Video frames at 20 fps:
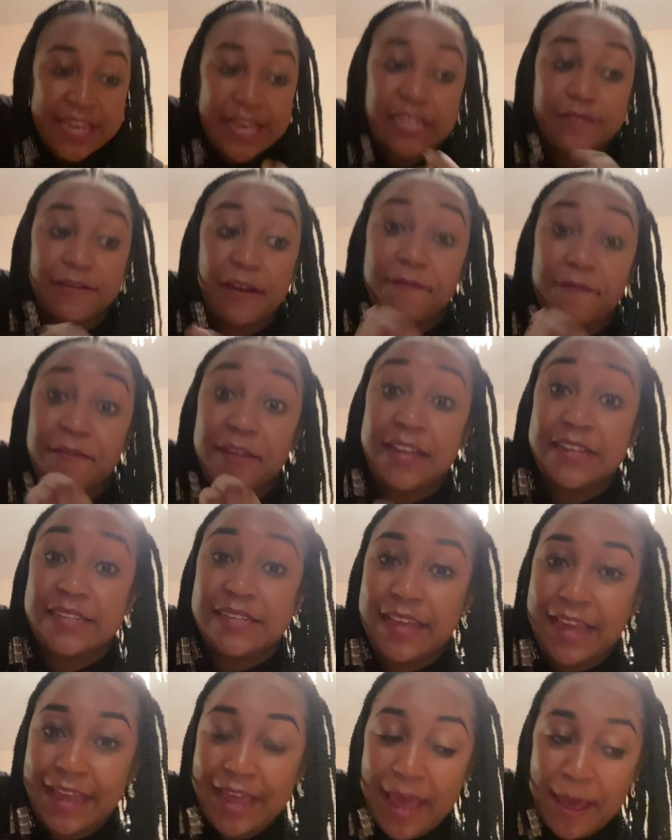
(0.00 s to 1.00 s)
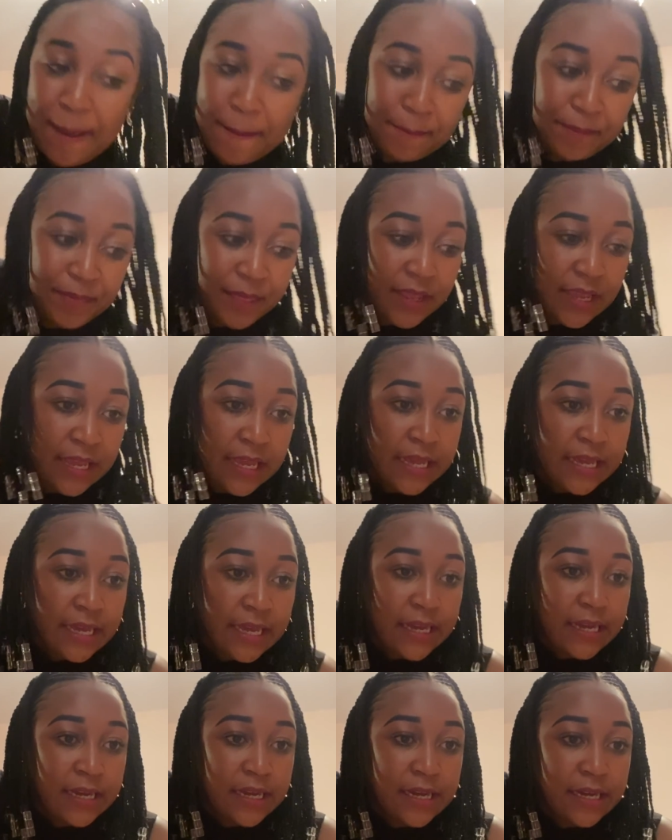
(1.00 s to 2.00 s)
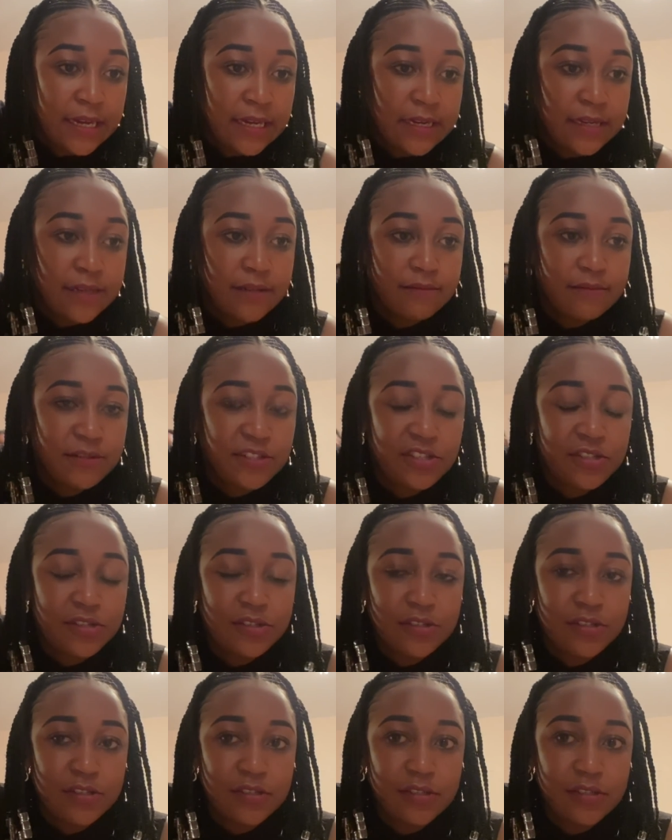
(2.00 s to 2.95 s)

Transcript: It's 5.30 a.m. Hey, wait.